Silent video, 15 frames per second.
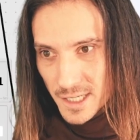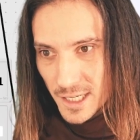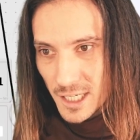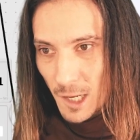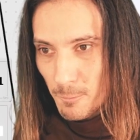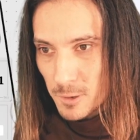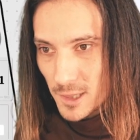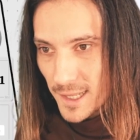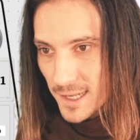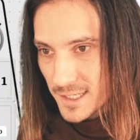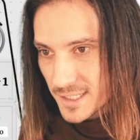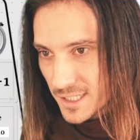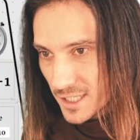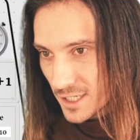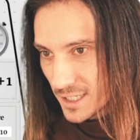a couple
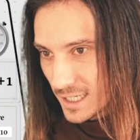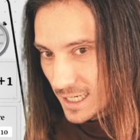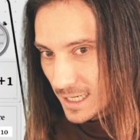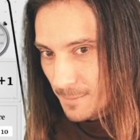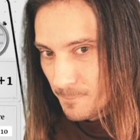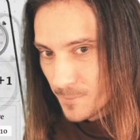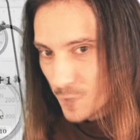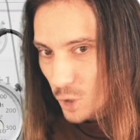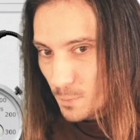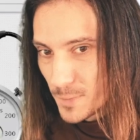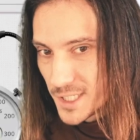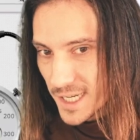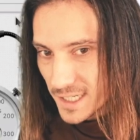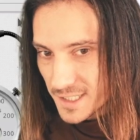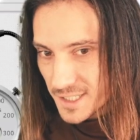extra
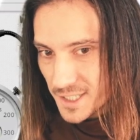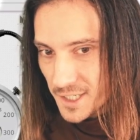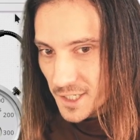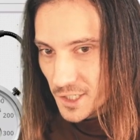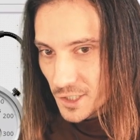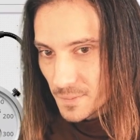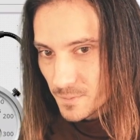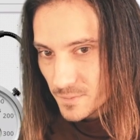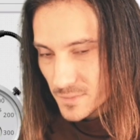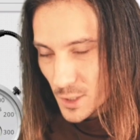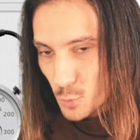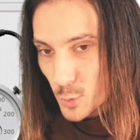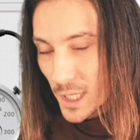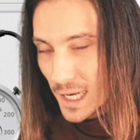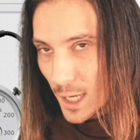objects here that
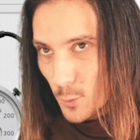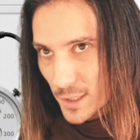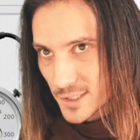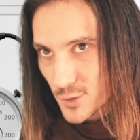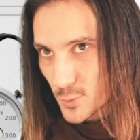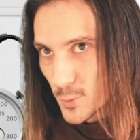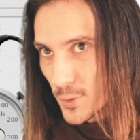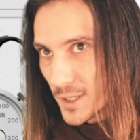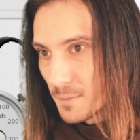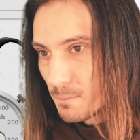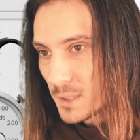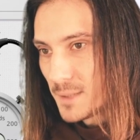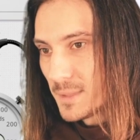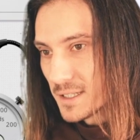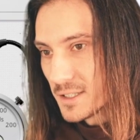would allow us to
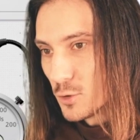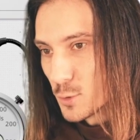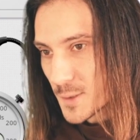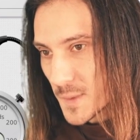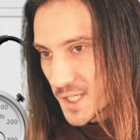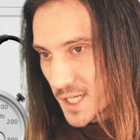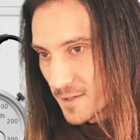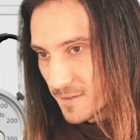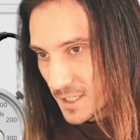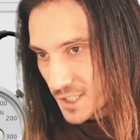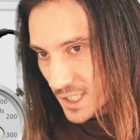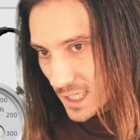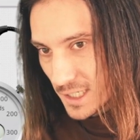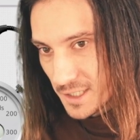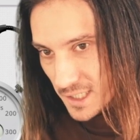implement those missing
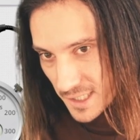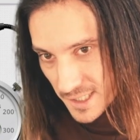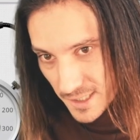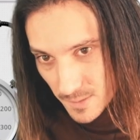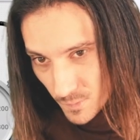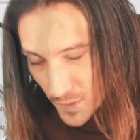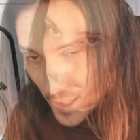functionalities.